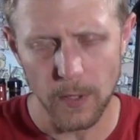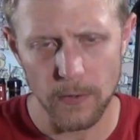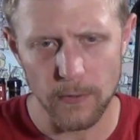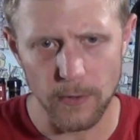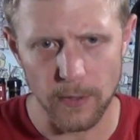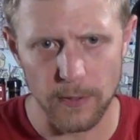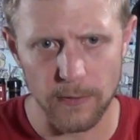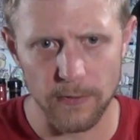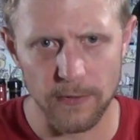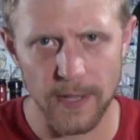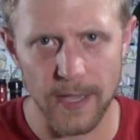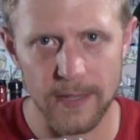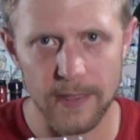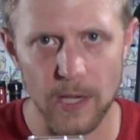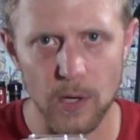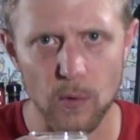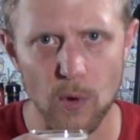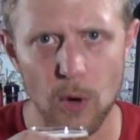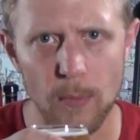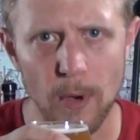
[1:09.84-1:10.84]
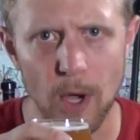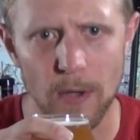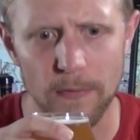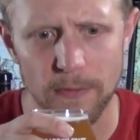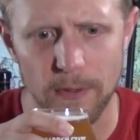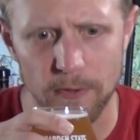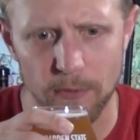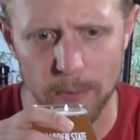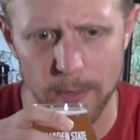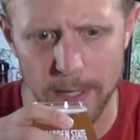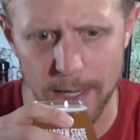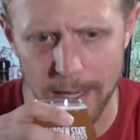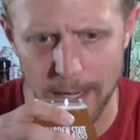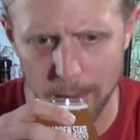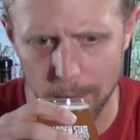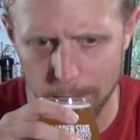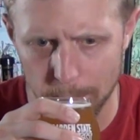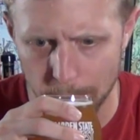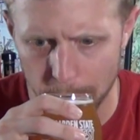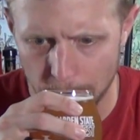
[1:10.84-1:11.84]
So let's take the aroma off this one
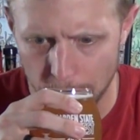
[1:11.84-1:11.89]
now.